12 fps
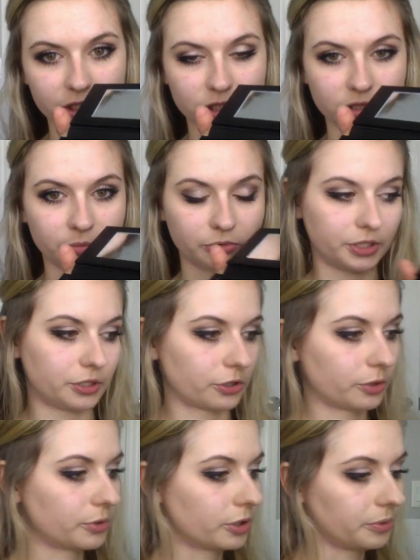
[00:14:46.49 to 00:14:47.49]
shimmery,
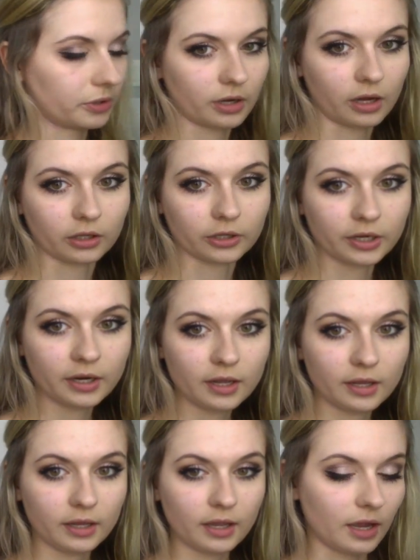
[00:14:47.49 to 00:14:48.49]
dark purple color
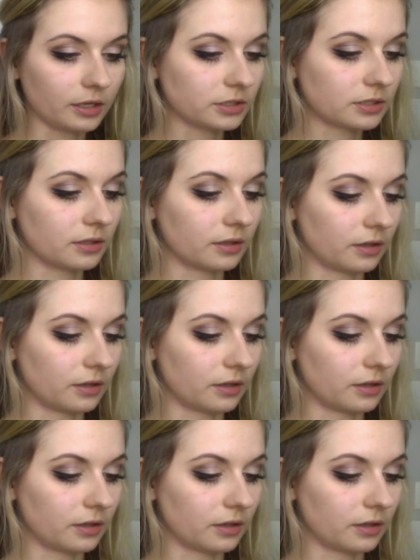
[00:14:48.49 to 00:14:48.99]
into